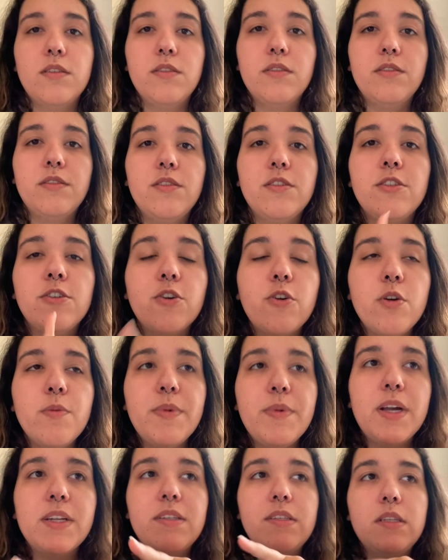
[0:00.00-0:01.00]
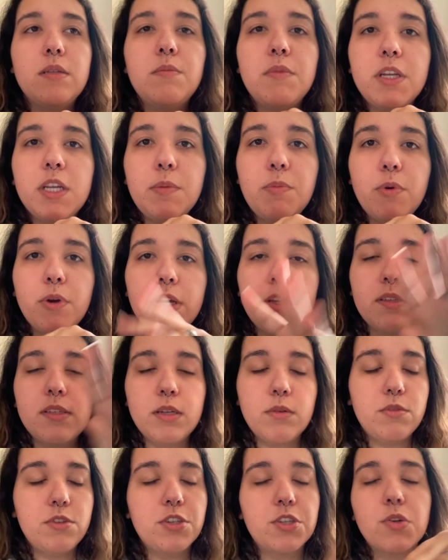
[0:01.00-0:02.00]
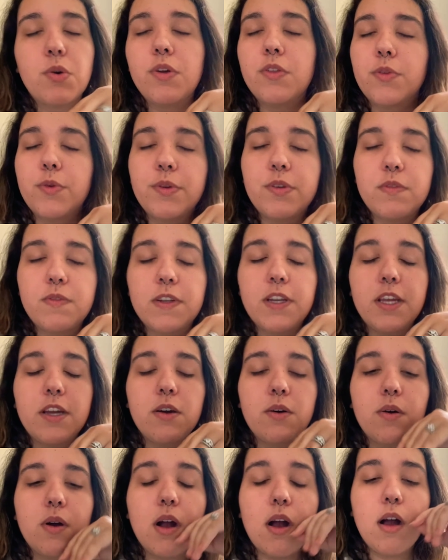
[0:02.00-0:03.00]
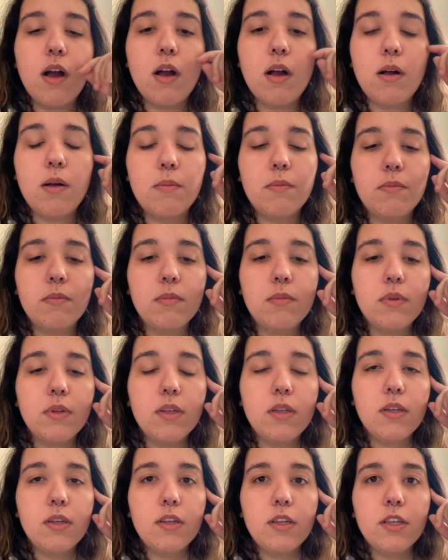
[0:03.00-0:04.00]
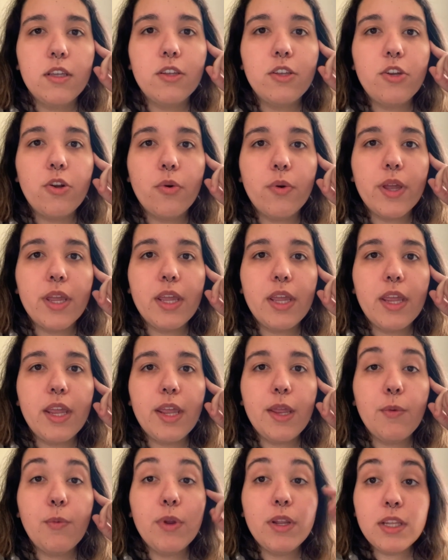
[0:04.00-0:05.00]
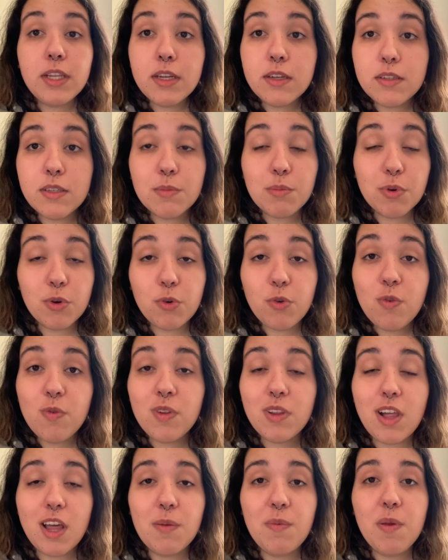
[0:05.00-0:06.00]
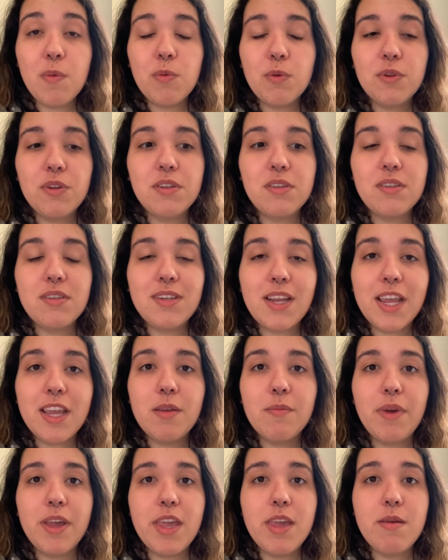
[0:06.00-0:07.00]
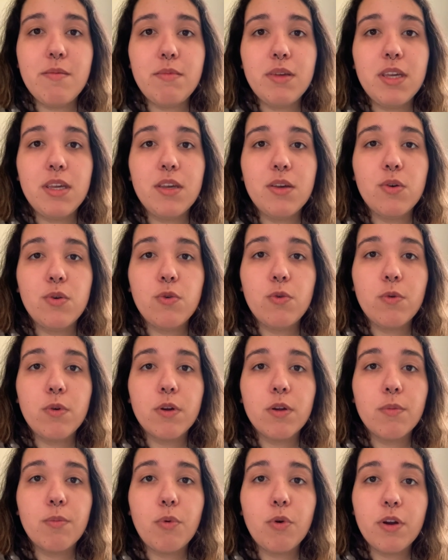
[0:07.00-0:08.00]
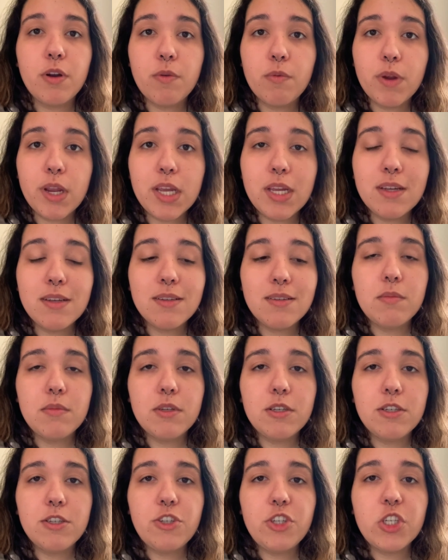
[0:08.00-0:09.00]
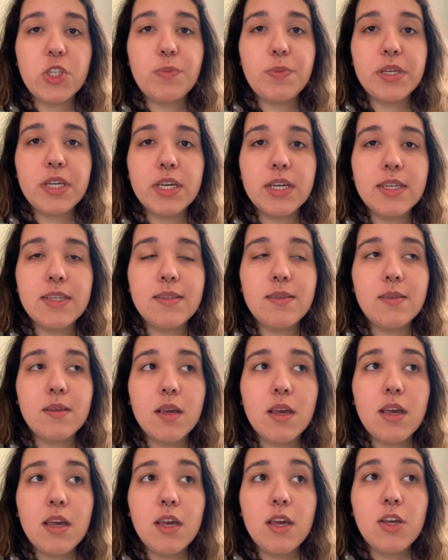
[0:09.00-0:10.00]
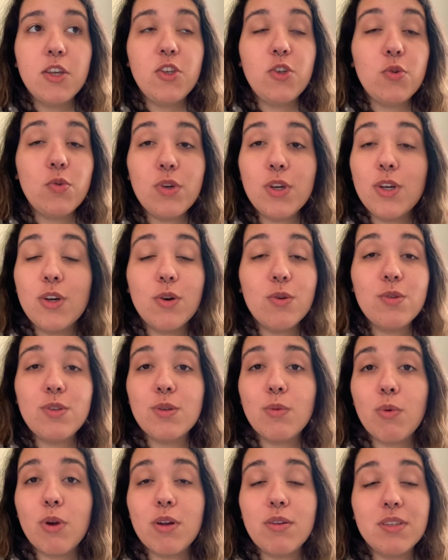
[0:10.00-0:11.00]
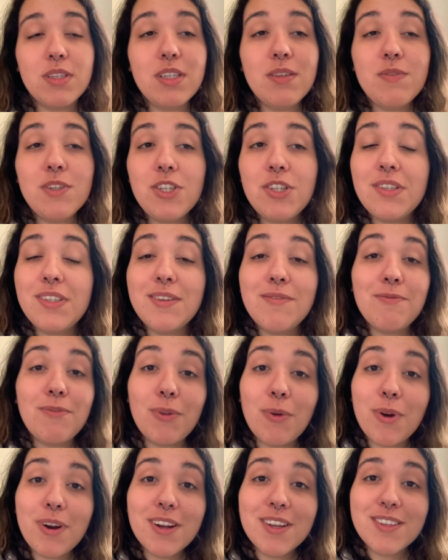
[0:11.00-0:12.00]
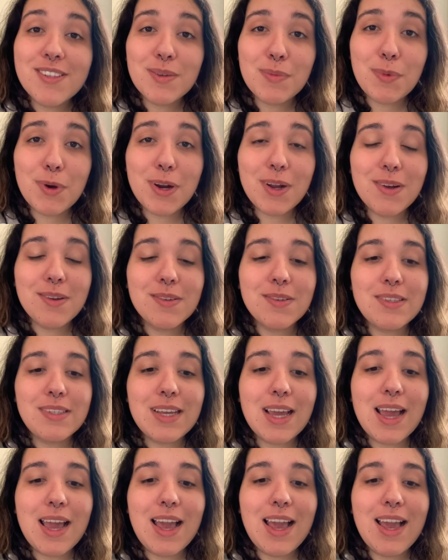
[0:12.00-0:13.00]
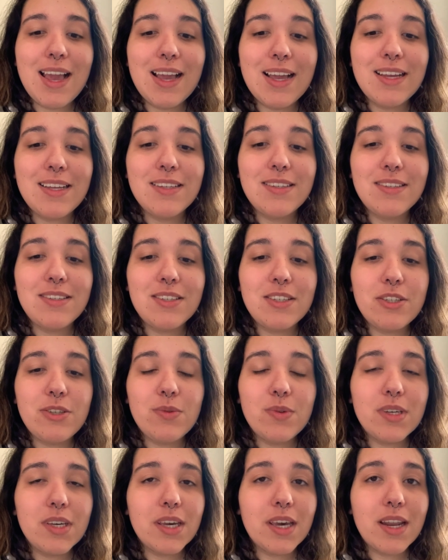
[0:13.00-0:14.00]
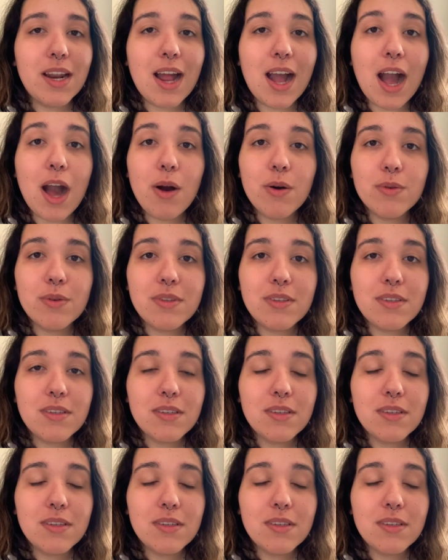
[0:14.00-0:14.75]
So going back to the money point, because I was just going through his video, you know, it really doesn't behoove a lot of people to stay in Miami who were born and raised, just because you could go somewhere else, even just in Florida somewhere else, and you could get a house,